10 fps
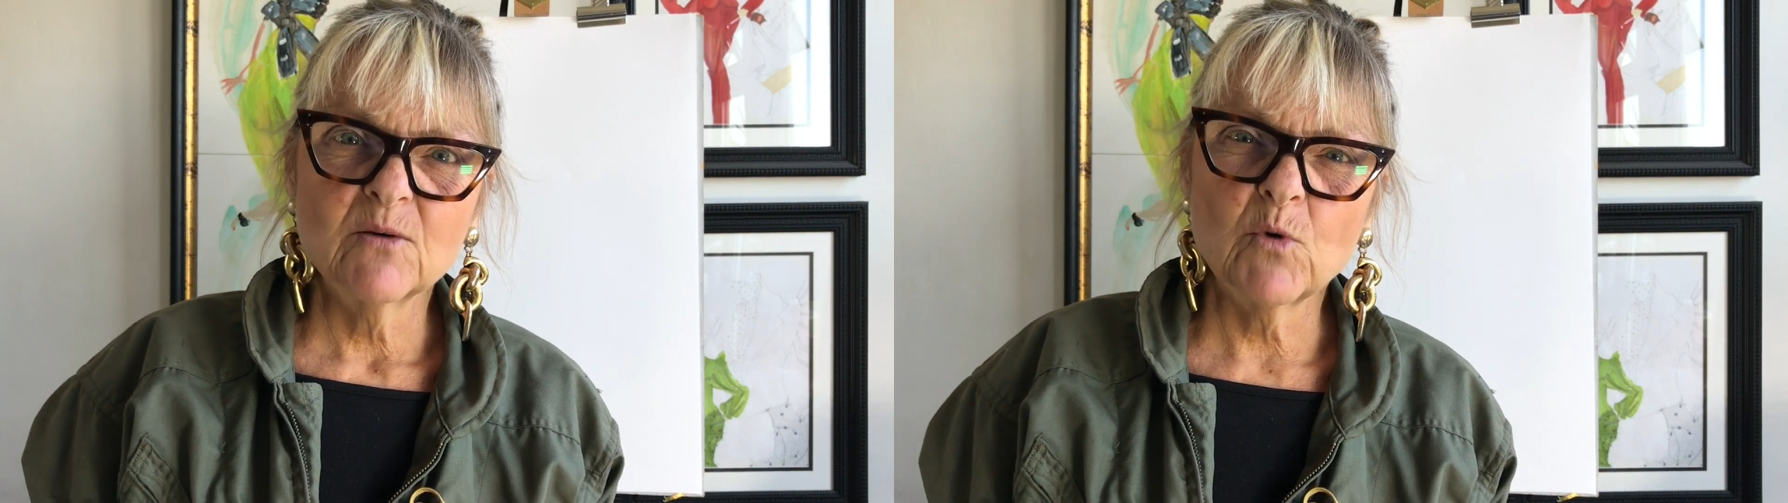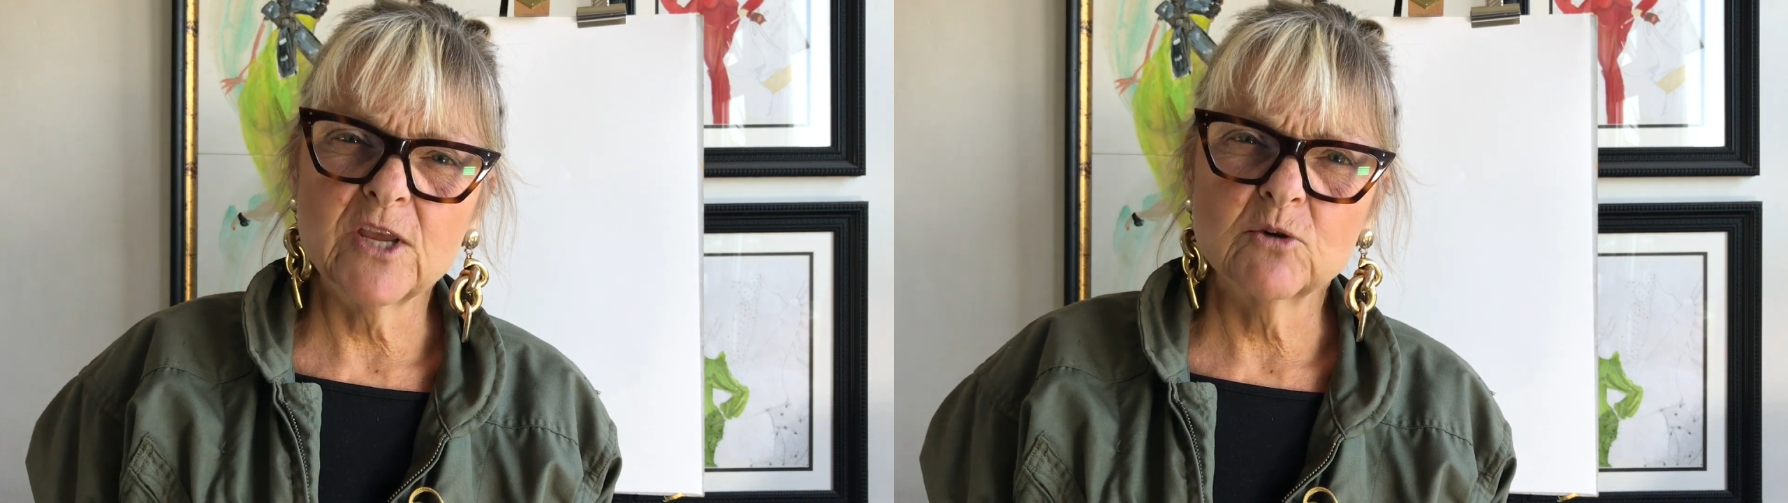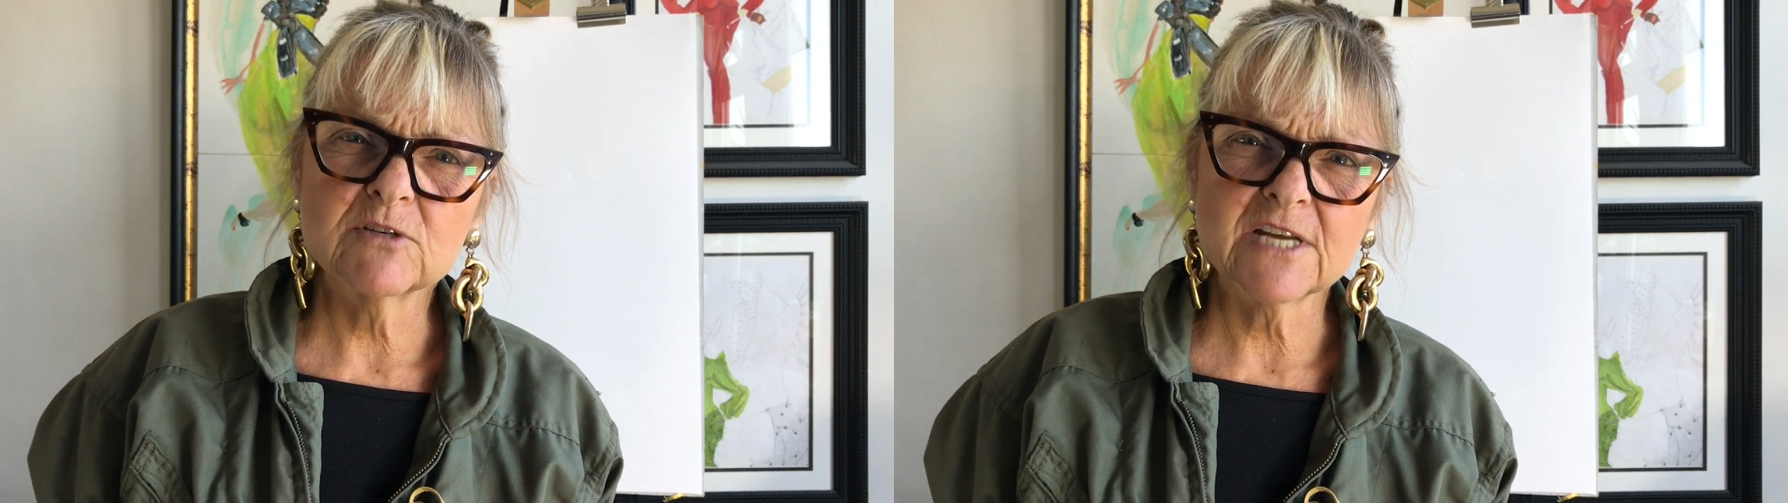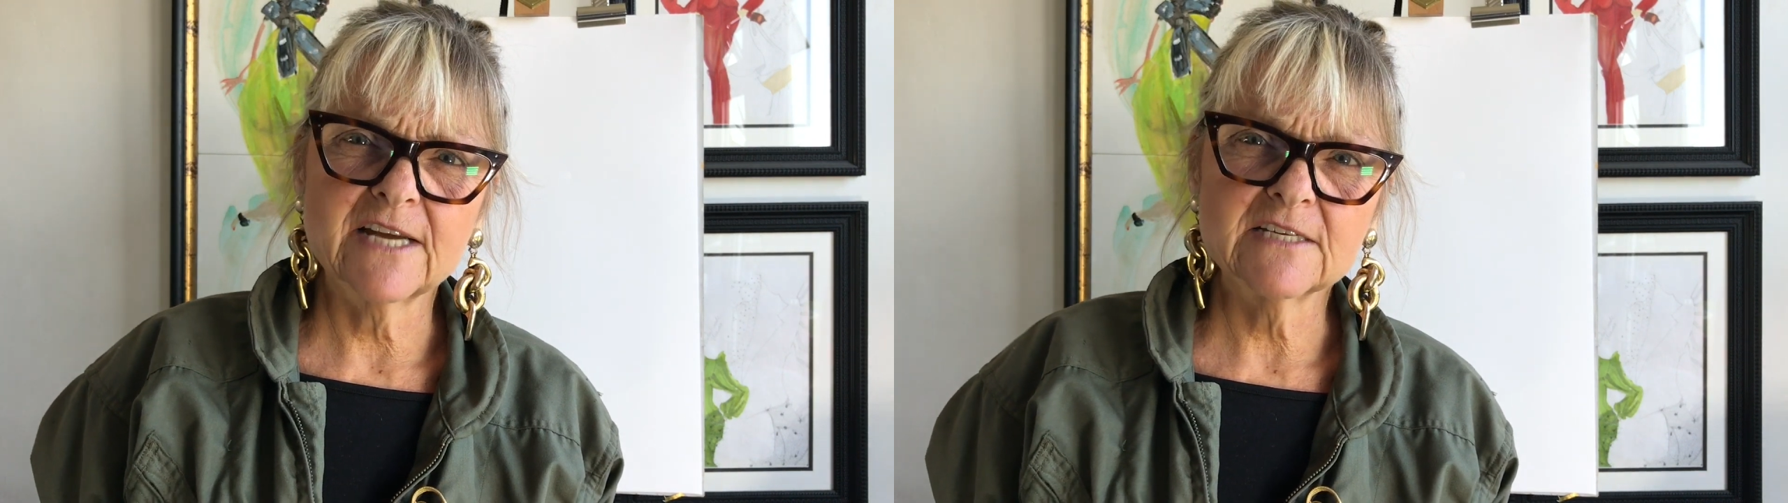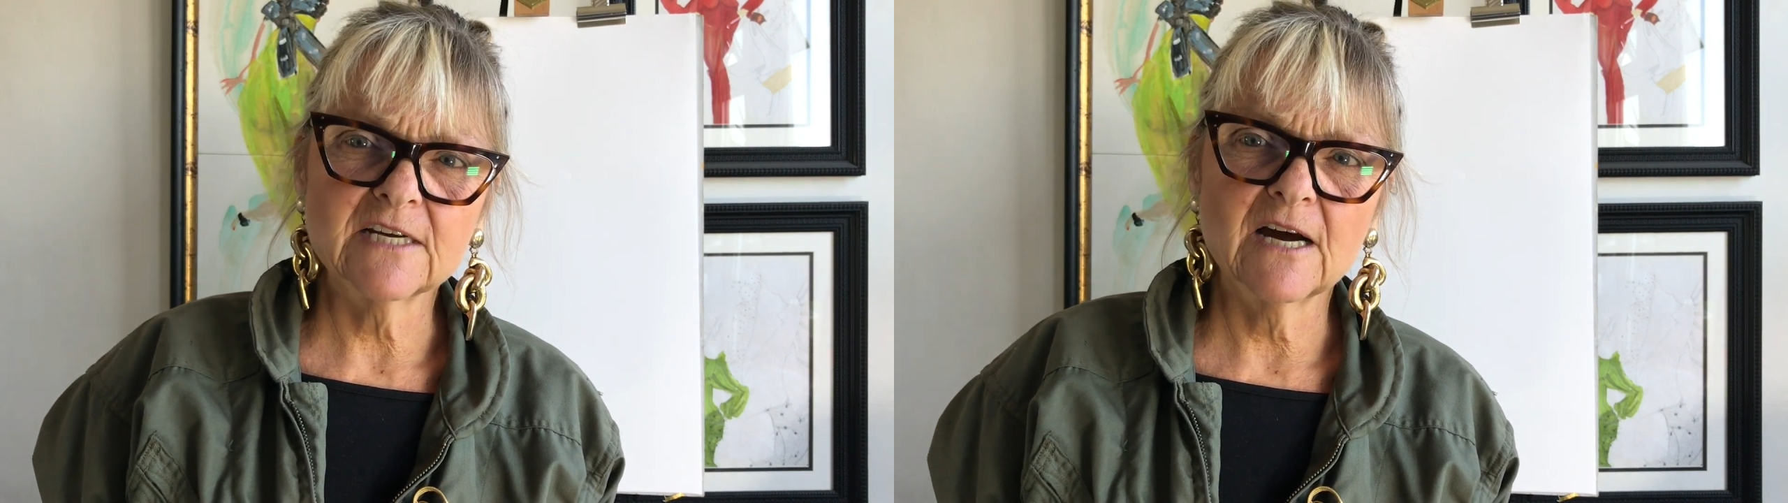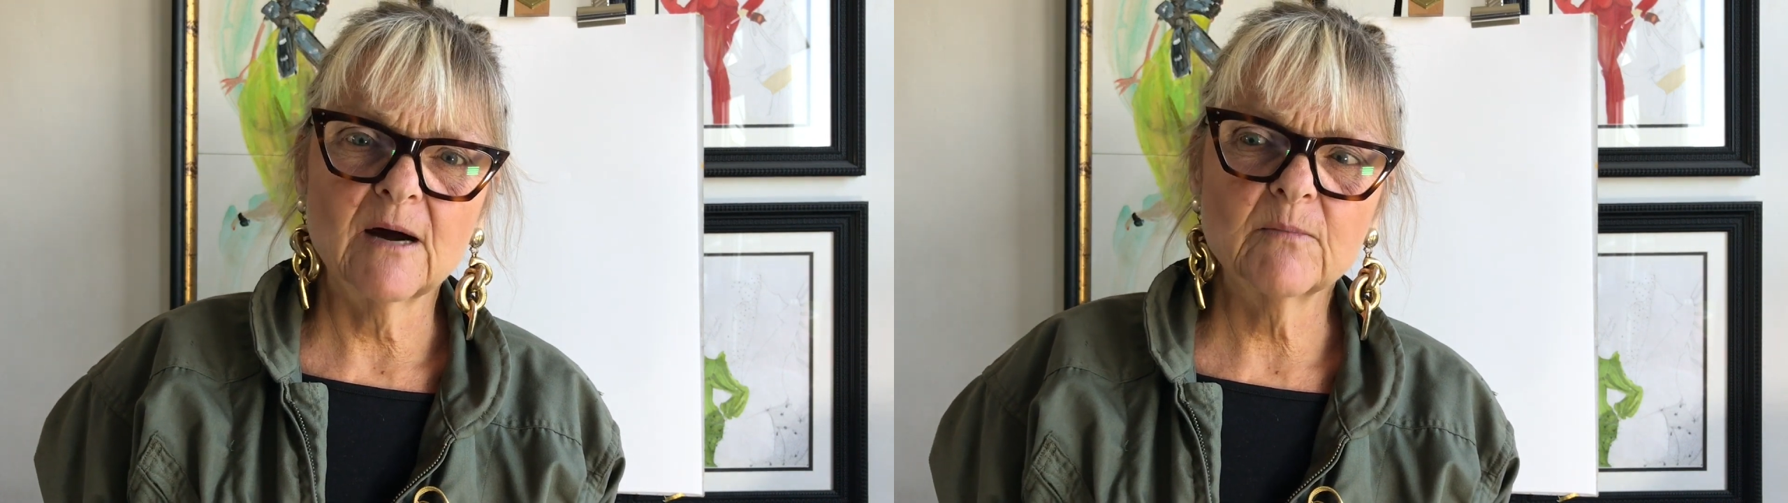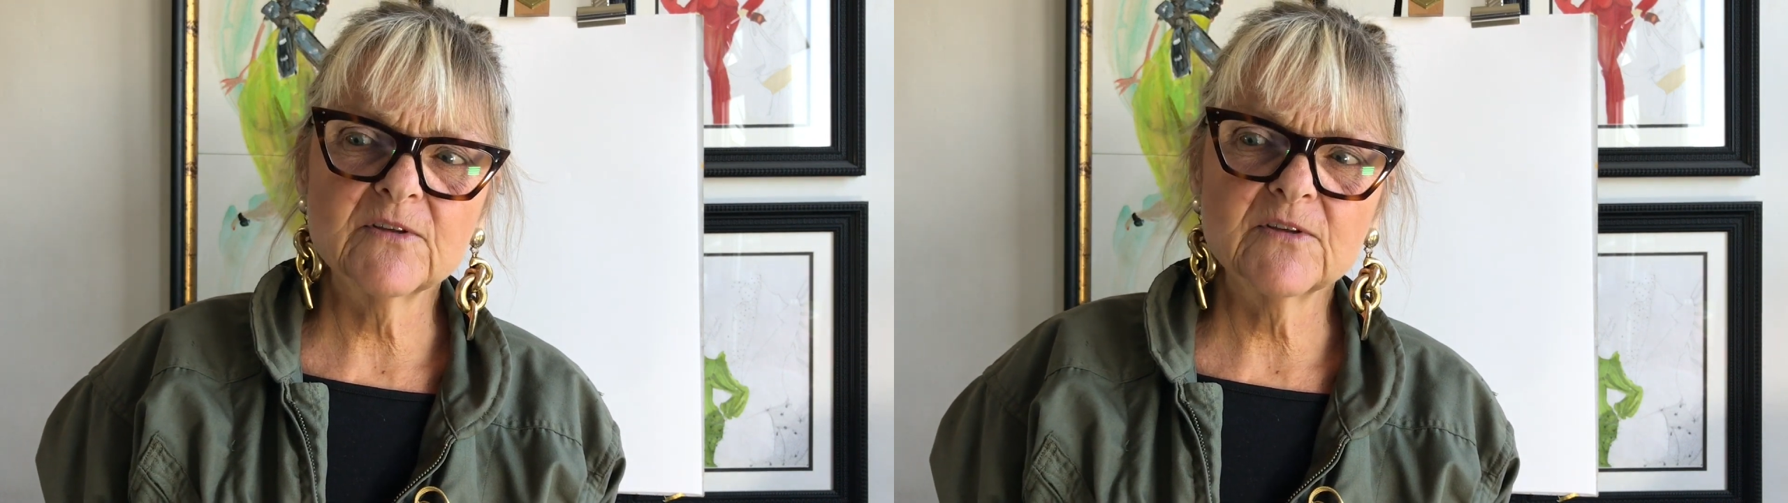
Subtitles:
when you're standing up.